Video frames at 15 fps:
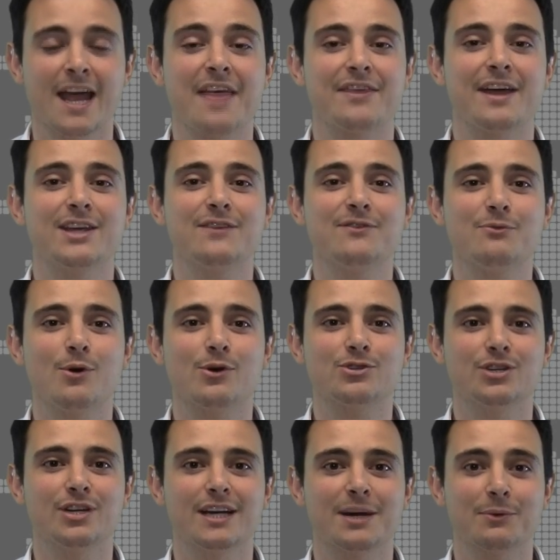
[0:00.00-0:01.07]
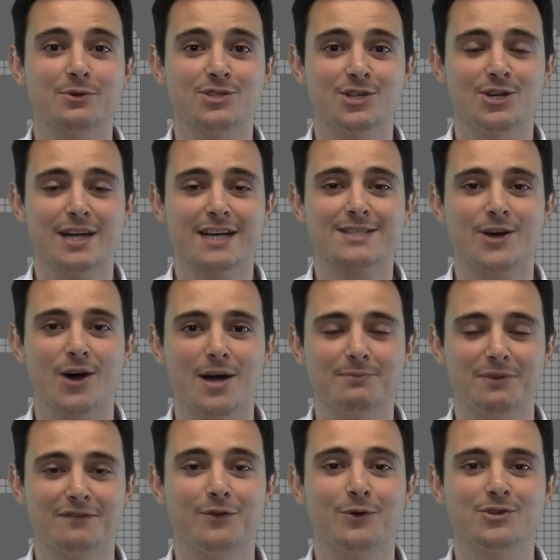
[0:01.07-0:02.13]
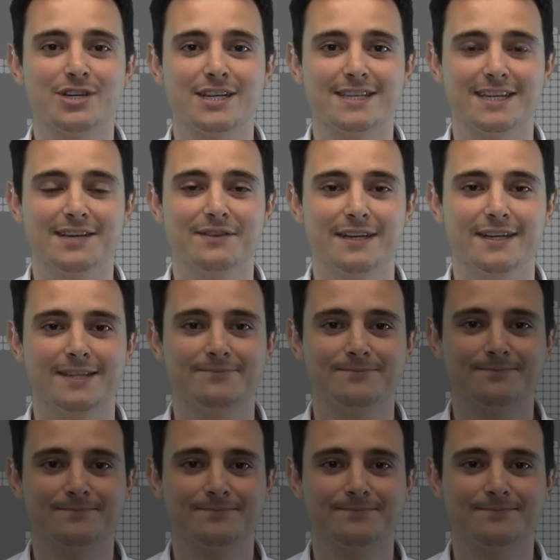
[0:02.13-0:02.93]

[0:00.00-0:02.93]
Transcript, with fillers: Thank you for watching and we'll see you next time on four G T V.